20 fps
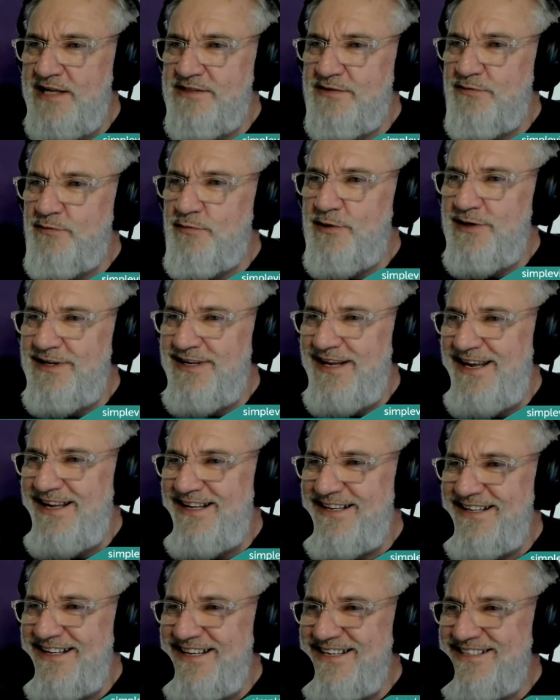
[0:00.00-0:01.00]
for a day
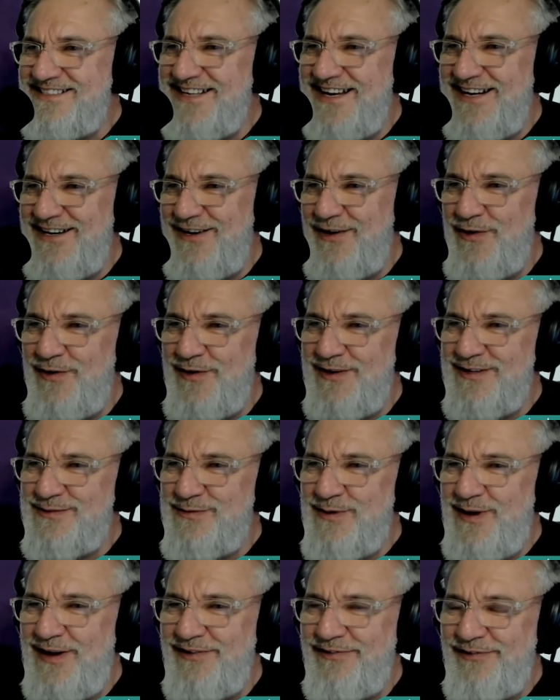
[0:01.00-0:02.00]
at least, I know, as
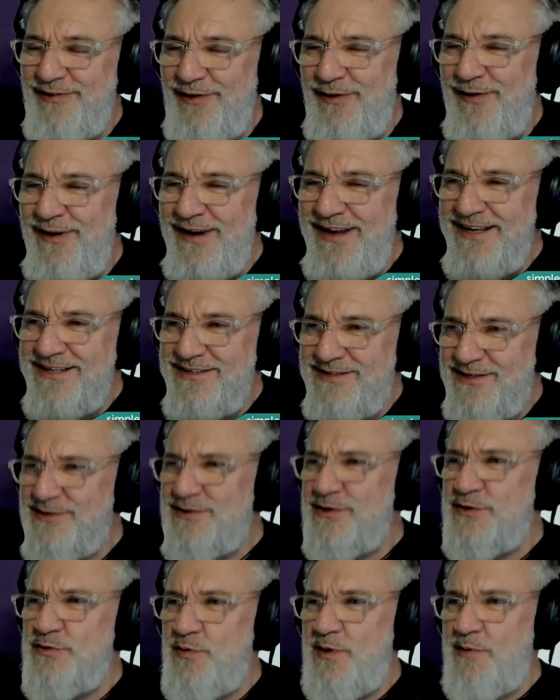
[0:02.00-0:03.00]
well. So just
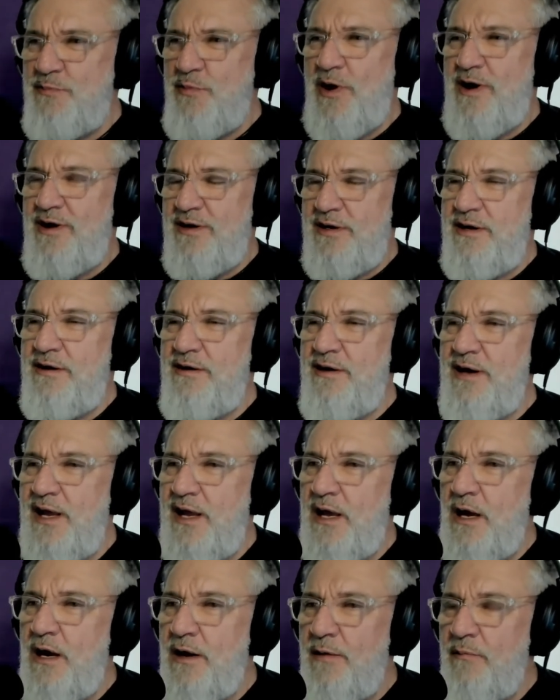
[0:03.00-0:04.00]
as we part here,
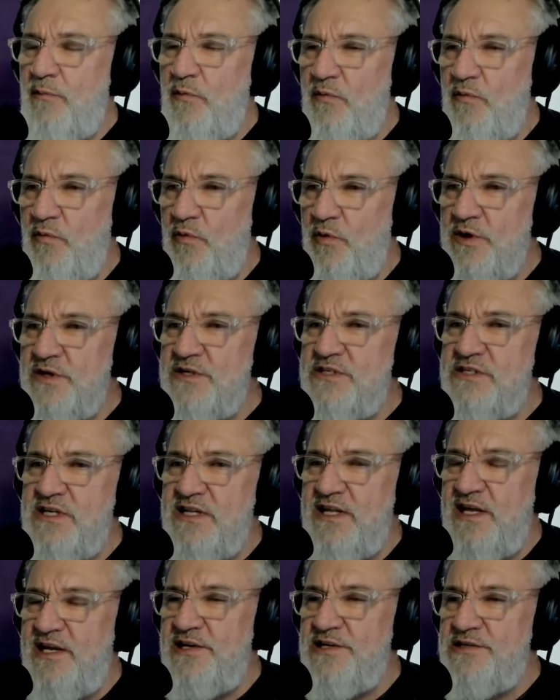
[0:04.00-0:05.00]
words to
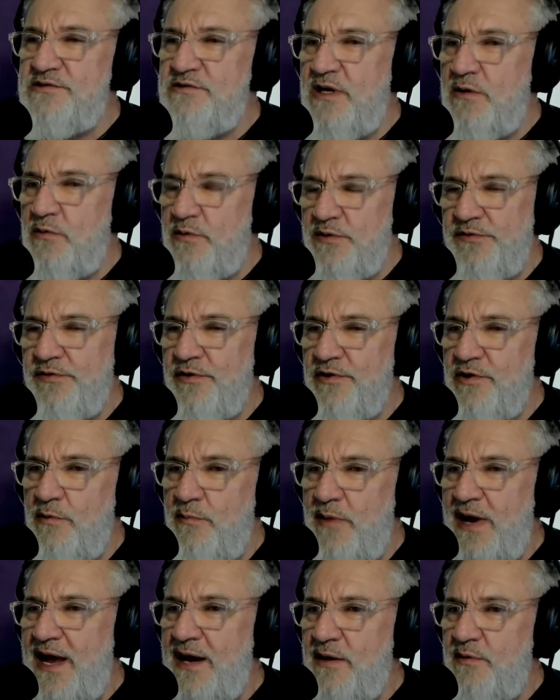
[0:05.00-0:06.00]
the industry. We'll circle
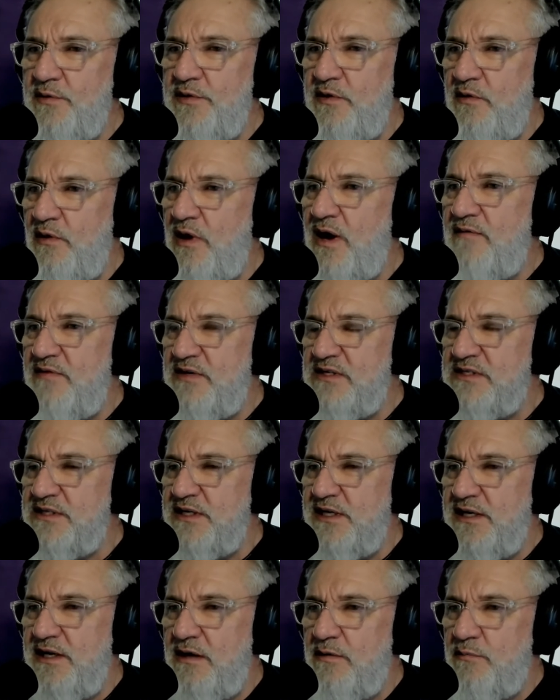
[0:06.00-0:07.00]
back with you,
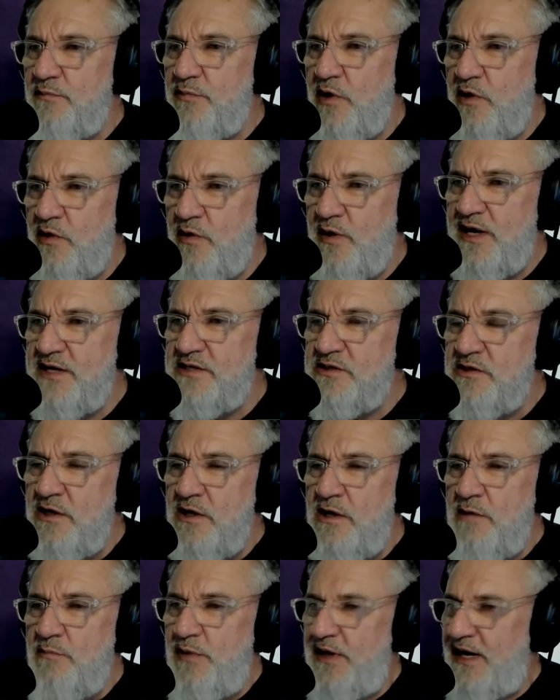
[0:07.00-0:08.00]
obviously, on progress.
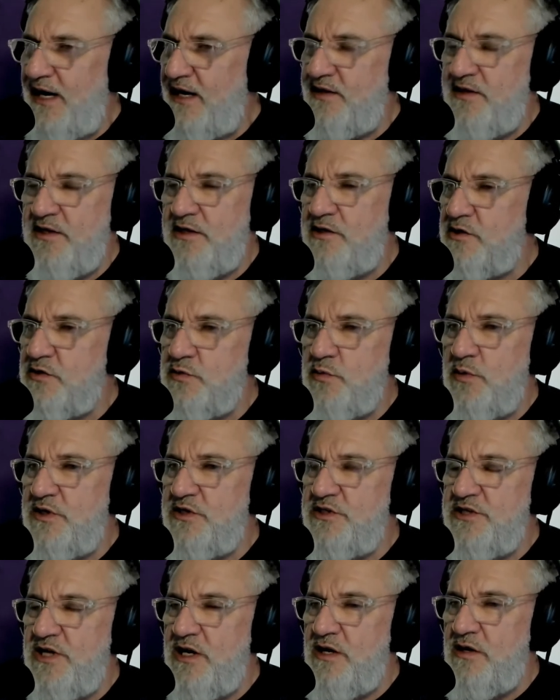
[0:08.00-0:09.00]
But anything you just want to
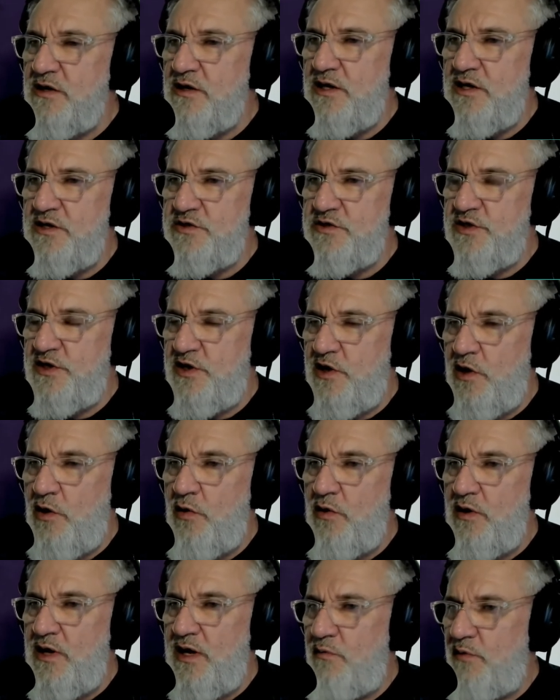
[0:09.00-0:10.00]
share as you
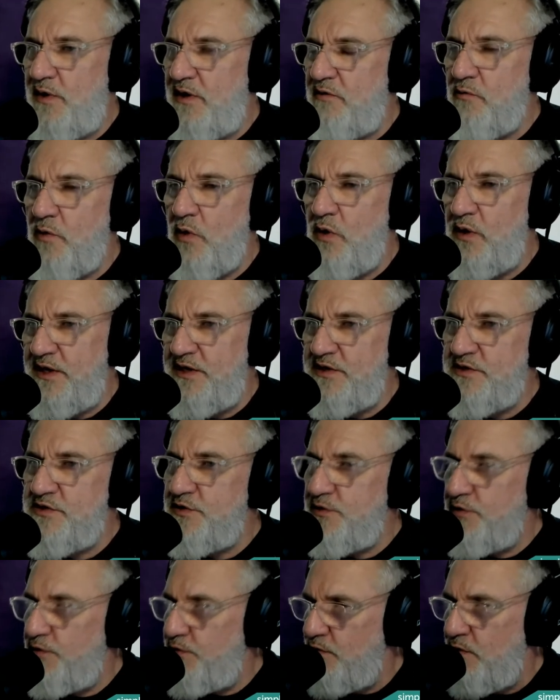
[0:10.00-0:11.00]
go and we roll
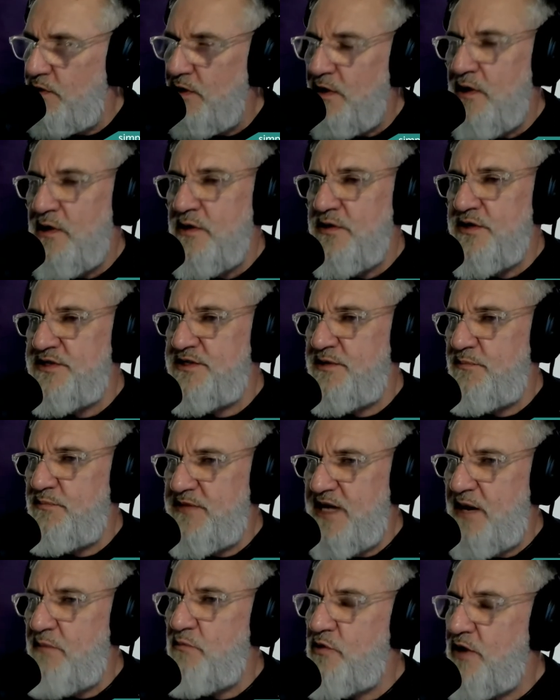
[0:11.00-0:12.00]
into the
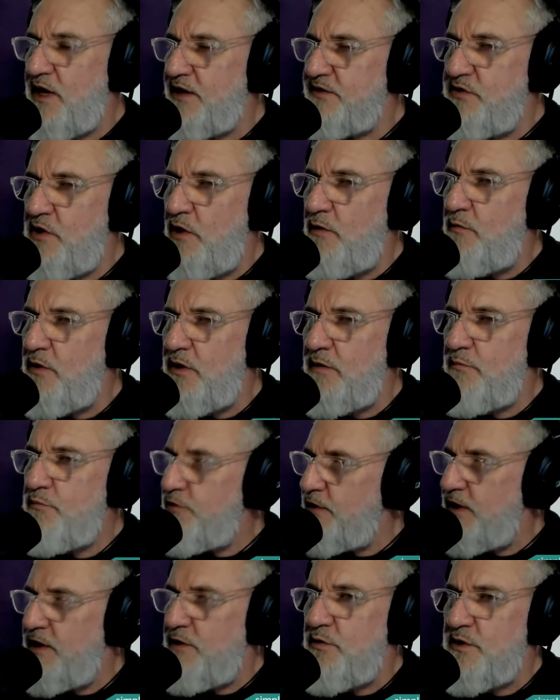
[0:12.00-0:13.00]
September, October,
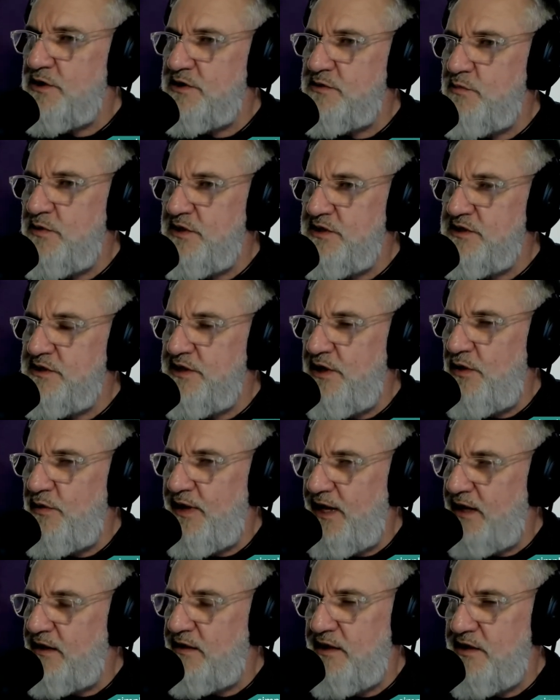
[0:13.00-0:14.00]
pre-Christmas, you know,
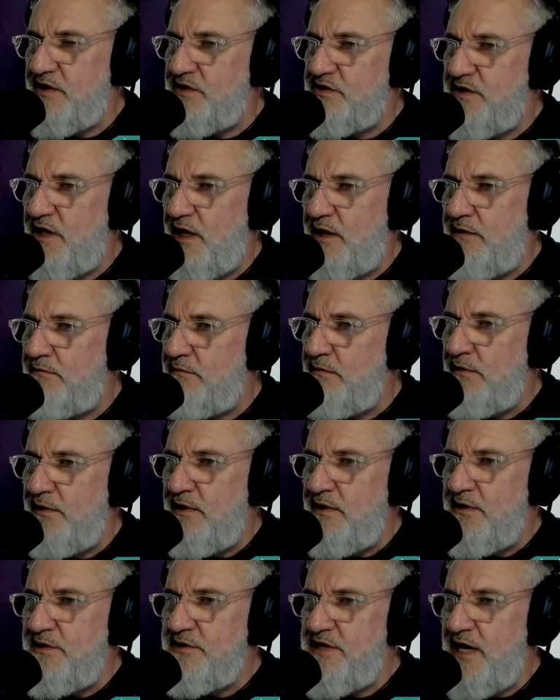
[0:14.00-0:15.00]
get things done
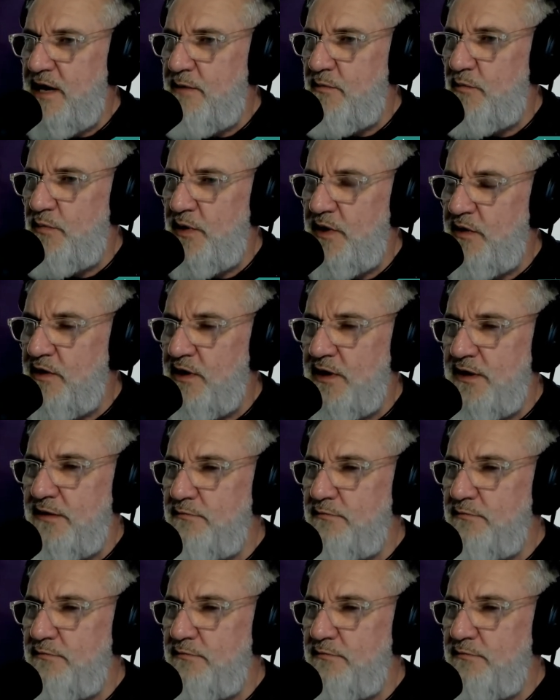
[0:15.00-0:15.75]
time and period.